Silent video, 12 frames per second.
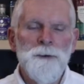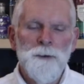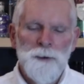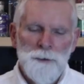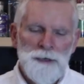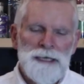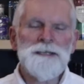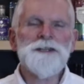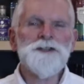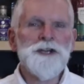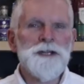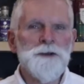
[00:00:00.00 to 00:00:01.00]
Well, here's
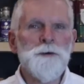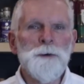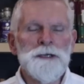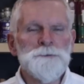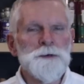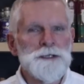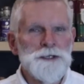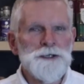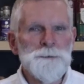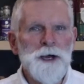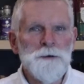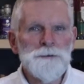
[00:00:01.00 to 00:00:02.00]
a gin that always brings a
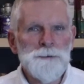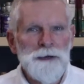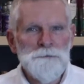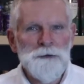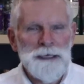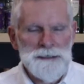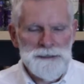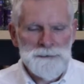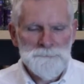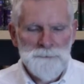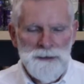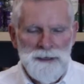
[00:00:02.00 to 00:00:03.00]
smile to our face.
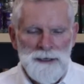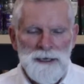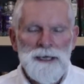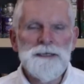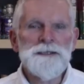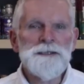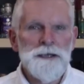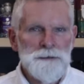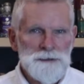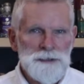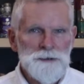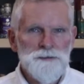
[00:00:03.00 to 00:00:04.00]
It's
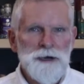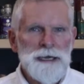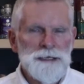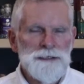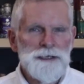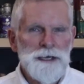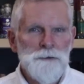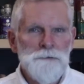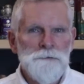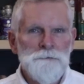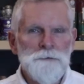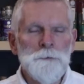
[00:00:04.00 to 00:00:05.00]
Dancing
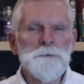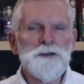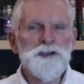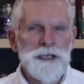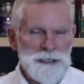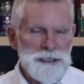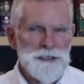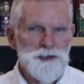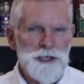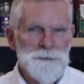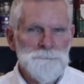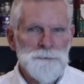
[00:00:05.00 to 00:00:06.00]
Dragontail from the Gin
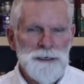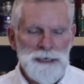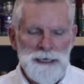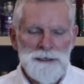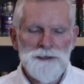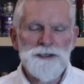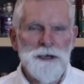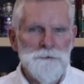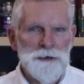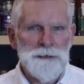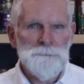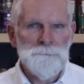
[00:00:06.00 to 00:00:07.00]
Kitchen in
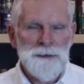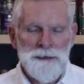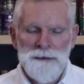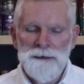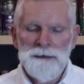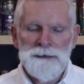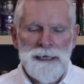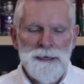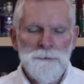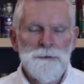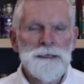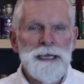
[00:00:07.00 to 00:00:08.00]
Surrey.
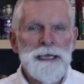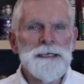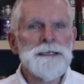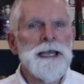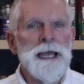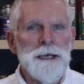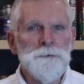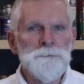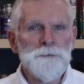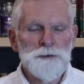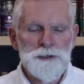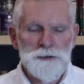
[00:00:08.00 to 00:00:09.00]
Now, Kate and
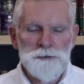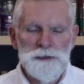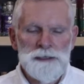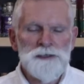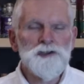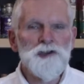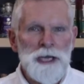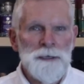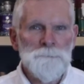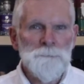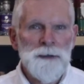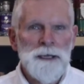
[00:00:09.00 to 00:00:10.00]
Helen produced this
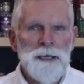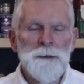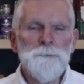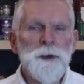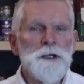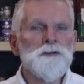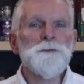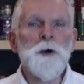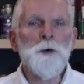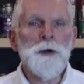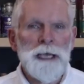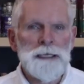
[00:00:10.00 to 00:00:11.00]
gin in
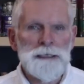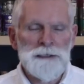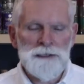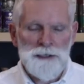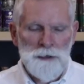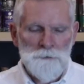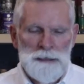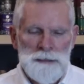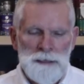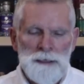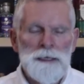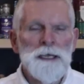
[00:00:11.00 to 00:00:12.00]
Punchbowl Lane in
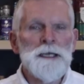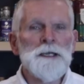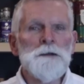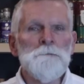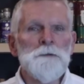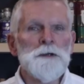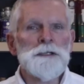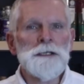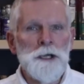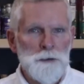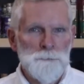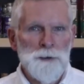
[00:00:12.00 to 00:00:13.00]
Surrey in a converted
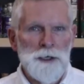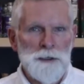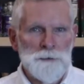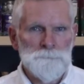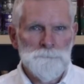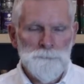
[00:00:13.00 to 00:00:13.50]
oak barn.